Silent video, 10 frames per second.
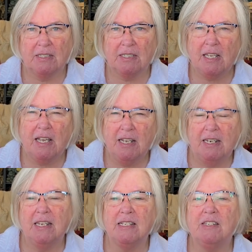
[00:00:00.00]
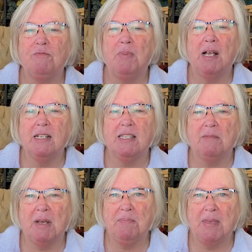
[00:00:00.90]
tiniest of bugs
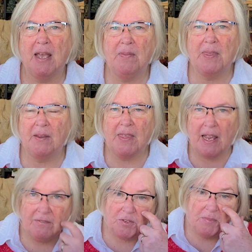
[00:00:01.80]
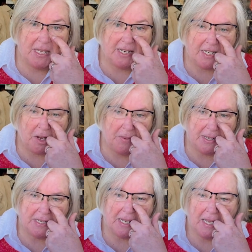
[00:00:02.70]
that might be out there, that for me is
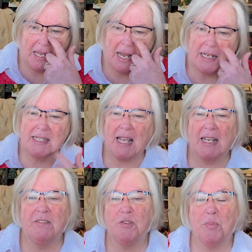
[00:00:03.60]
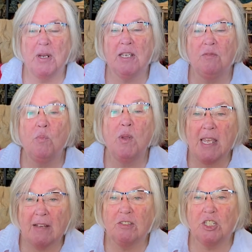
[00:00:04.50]
always a sign of spring. And we
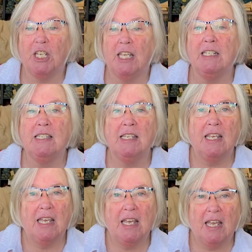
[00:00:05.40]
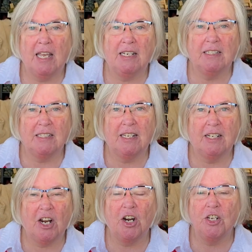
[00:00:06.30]
have chickens, and in
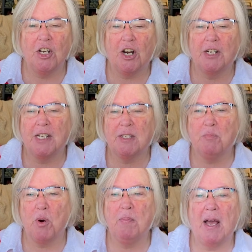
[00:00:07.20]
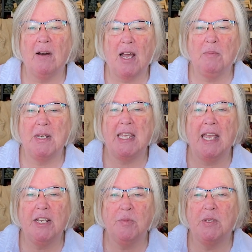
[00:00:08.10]
our yard it's more about how many
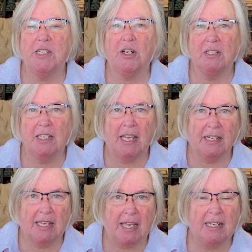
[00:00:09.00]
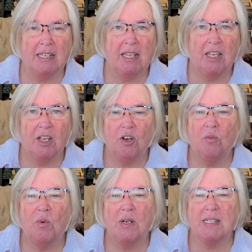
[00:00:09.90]
eggs we start to get again
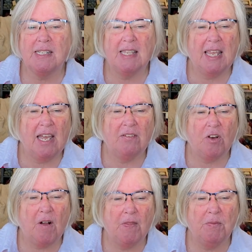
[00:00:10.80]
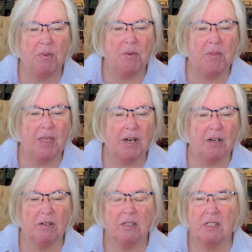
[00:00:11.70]
once they have gone through
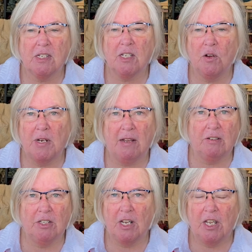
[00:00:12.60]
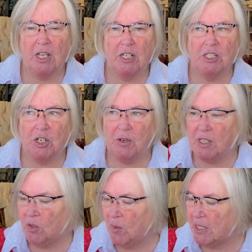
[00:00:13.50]
their slowdown
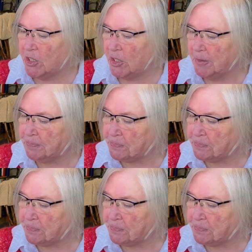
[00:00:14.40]
during the winter.